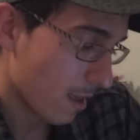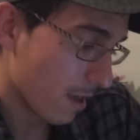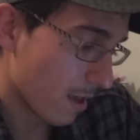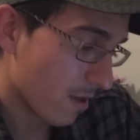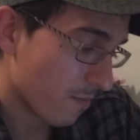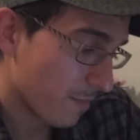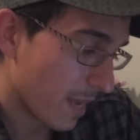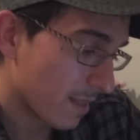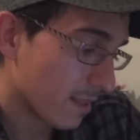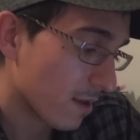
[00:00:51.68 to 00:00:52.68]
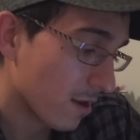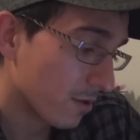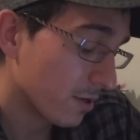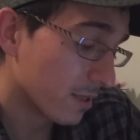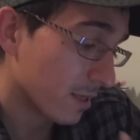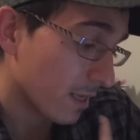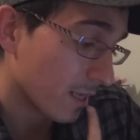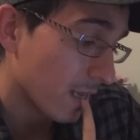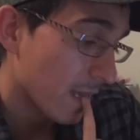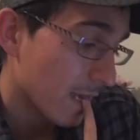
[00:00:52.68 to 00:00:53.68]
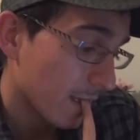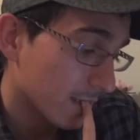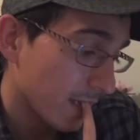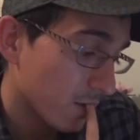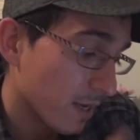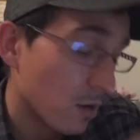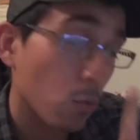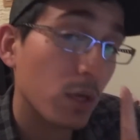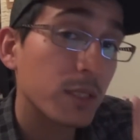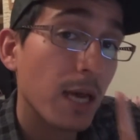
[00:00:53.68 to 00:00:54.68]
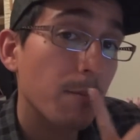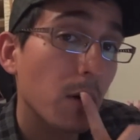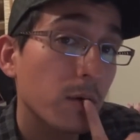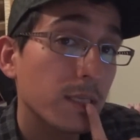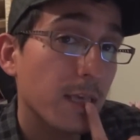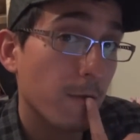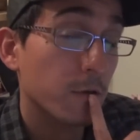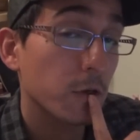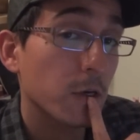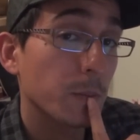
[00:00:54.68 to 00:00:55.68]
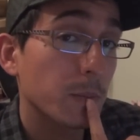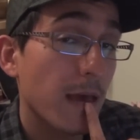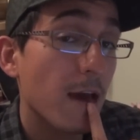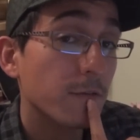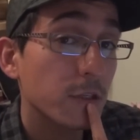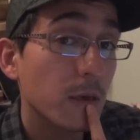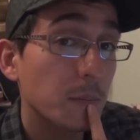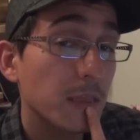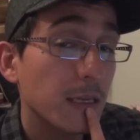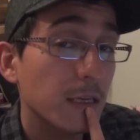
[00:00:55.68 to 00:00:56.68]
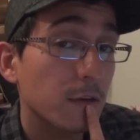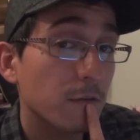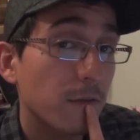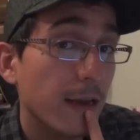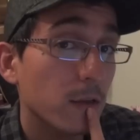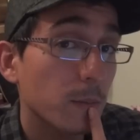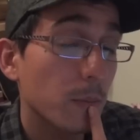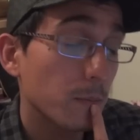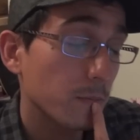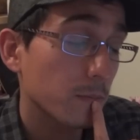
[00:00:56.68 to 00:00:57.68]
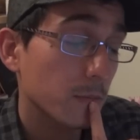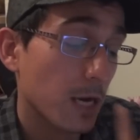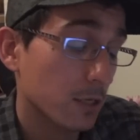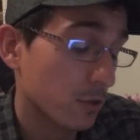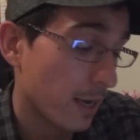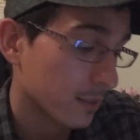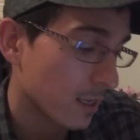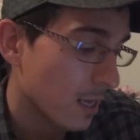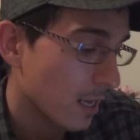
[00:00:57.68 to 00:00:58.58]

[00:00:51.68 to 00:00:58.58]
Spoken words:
And then the other good thing is that you get a one-time bonus after completing your final contract.